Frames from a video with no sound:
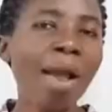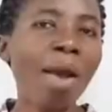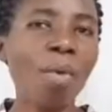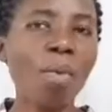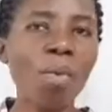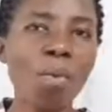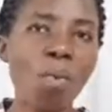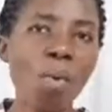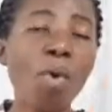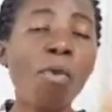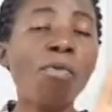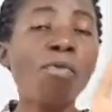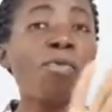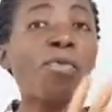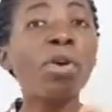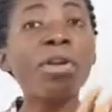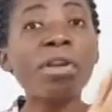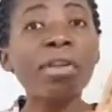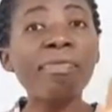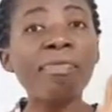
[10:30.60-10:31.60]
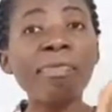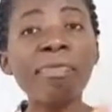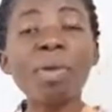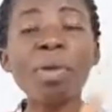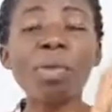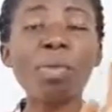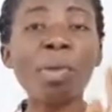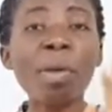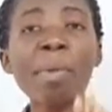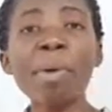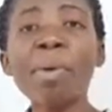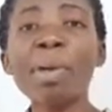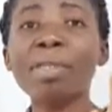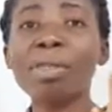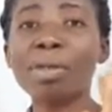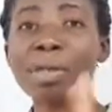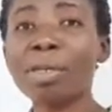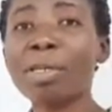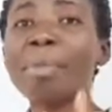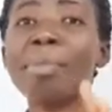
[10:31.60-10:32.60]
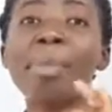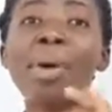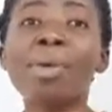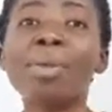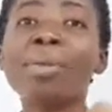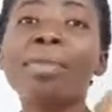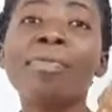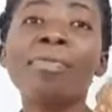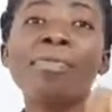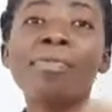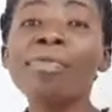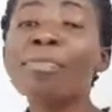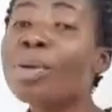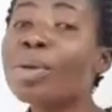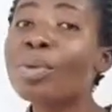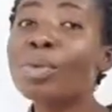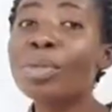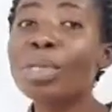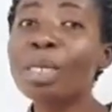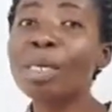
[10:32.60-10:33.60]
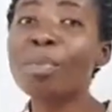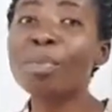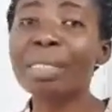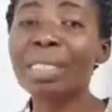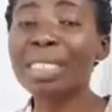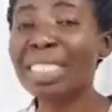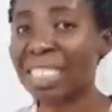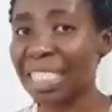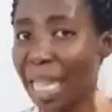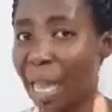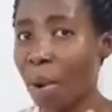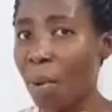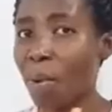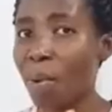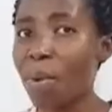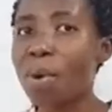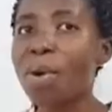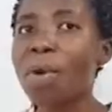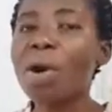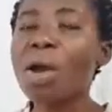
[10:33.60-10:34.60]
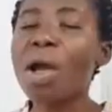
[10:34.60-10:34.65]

Nkwo, for the female, remember we're talking about the female names now.